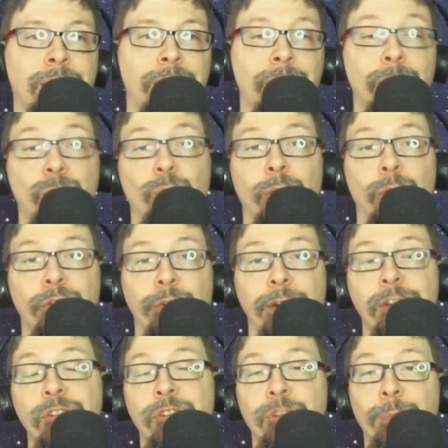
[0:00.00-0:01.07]
Worked for
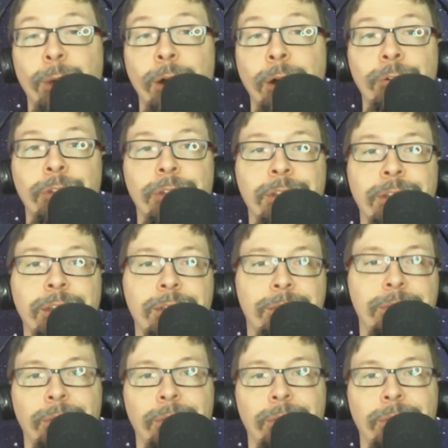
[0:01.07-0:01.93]
Edge of Tomorrow, didn't it?